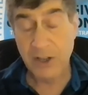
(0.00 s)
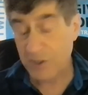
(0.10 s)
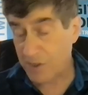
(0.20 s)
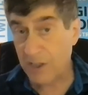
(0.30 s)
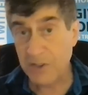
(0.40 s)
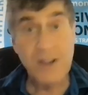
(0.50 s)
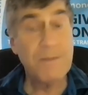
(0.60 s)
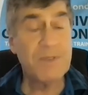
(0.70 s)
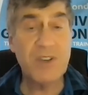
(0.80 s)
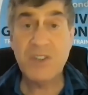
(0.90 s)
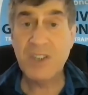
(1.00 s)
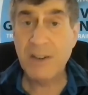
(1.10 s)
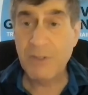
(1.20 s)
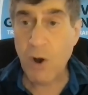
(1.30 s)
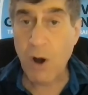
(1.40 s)
uh, skills just
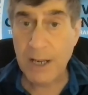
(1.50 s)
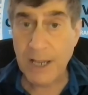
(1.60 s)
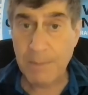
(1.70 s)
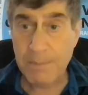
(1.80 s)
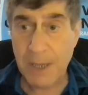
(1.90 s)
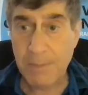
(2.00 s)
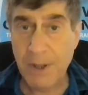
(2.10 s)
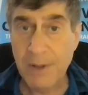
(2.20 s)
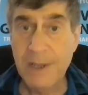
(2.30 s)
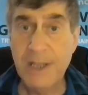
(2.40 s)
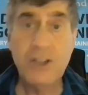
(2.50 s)
give calling up people